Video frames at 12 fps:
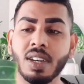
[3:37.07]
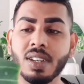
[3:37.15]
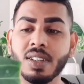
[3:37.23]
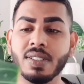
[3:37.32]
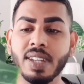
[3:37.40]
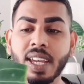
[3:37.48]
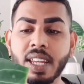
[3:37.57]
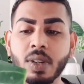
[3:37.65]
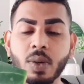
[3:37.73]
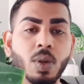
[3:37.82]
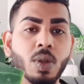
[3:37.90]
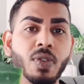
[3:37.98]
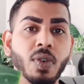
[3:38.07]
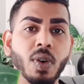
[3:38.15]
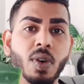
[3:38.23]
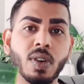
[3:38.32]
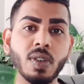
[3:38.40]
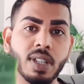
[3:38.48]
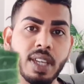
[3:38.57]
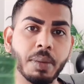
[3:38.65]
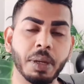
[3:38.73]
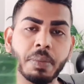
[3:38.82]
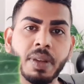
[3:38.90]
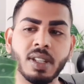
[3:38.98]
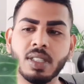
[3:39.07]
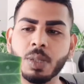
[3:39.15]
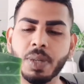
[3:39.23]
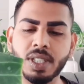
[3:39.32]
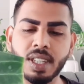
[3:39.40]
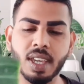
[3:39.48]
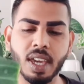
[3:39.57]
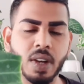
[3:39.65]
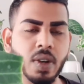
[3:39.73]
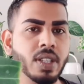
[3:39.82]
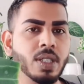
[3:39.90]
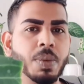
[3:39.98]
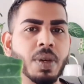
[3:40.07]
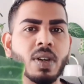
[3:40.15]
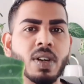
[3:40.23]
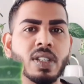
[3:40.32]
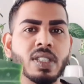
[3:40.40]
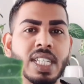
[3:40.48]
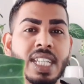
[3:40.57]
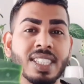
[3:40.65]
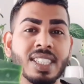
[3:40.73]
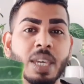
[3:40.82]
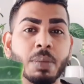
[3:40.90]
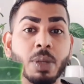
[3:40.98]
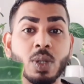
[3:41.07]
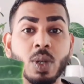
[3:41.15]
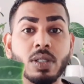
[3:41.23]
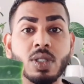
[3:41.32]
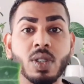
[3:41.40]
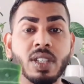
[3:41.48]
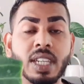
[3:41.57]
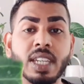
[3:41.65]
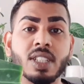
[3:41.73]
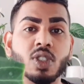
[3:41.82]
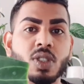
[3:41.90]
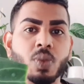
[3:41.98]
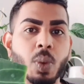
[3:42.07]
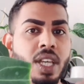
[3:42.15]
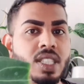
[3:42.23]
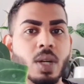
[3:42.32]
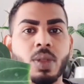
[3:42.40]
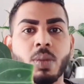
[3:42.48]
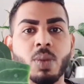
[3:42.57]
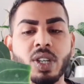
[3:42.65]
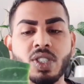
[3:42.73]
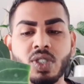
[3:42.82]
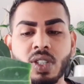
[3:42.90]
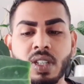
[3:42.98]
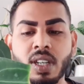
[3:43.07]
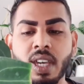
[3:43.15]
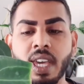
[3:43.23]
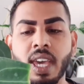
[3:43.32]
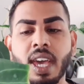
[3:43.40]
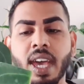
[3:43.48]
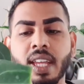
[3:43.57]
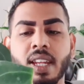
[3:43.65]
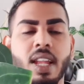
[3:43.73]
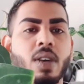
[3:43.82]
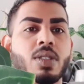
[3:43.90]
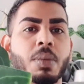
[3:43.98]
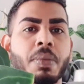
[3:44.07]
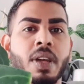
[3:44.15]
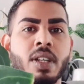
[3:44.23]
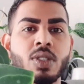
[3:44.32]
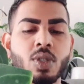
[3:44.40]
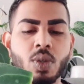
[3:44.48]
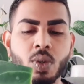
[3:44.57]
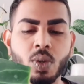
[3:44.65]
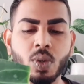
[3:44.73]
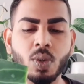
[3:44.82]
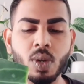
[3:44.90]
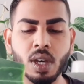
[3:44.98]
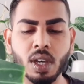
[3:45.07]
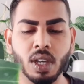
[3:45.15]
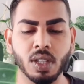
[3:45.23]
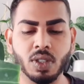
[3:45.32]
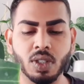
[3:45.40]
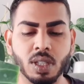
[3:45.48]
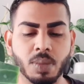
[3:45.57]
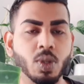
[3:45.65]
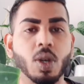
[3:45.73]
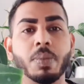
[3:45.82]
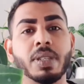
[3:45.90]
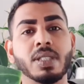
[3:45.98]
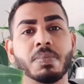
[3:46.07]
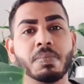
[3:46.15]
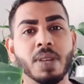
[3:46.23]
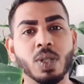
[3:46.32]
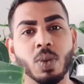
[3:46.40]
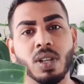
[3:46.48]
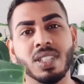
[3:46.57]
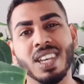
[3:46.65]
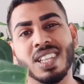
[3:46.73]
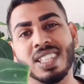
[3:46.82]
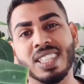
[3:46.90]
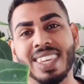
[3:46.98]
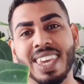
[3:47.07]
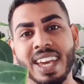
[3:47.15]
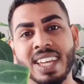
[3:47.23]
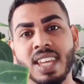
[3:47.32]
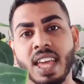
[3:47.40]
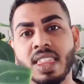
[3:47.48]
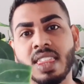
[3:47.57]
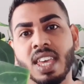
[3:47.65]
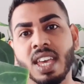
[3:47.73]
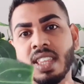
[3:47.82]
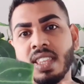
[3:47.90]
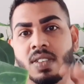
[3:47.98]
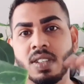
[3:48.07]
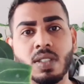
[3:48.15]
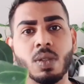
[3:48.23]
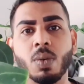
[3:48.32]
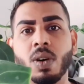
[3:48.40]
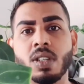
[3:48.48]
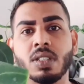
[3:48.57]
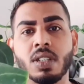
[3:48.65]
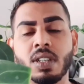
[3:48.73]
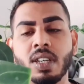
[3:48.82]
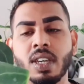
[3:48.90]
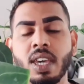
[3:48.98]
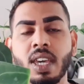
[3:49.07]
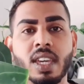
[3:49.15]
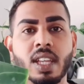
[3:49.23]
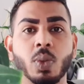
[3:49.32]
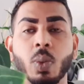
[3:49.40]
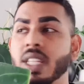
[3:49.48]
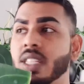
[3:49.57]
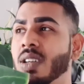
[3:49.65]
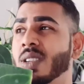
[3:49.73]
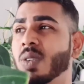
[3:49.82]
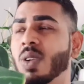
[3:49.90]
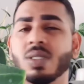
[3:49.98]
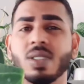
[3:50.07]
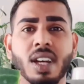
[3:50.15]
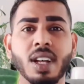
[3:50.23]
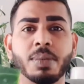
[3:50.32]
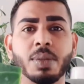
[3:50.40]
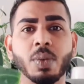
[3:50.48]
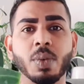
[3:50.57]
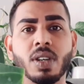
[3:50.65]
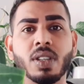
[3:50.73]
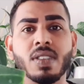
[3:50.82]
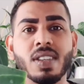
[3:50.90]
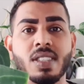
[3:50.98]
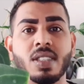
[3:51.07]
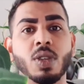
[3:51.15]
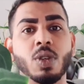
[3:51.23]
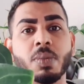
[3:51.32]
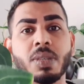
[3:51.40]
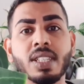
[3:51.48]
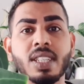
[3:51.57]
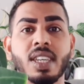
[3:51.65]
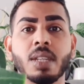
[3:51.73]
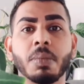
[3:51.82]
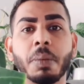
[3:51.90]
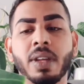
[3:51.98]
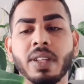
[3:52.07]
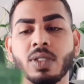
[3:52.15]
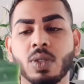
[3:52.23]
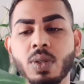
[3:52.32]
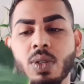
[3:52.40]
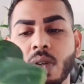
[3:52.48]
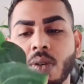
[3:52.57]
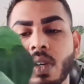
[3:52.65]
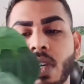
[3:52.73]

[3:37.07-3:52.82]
really cool for rehabbing plants, especially aeroids, because it doesn't keep the soil soggy. It just wicks out the moisture and allows the plant to just absorb as much water as it can, and then the rest of the water gets wicked out. It also helps with raising the humidity in my plant studio.